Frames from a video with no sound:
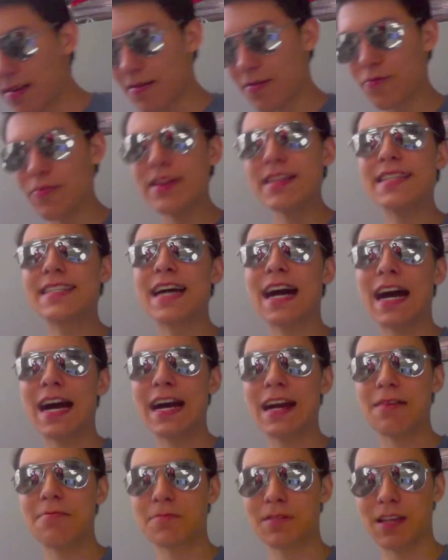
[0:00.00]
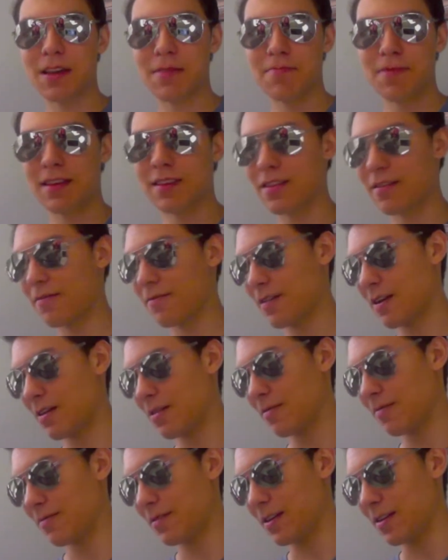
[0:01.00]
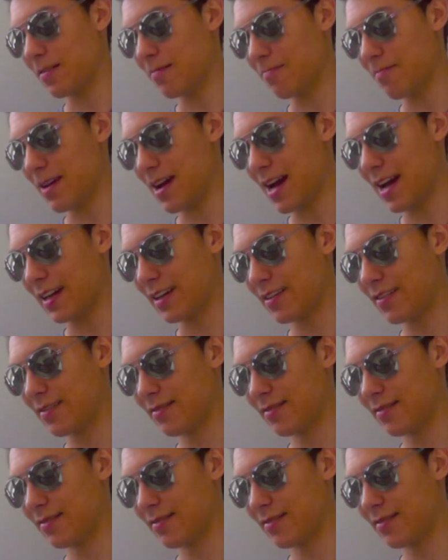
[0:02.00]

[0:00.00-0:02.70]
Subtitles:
3 times I beat the foul fiend back.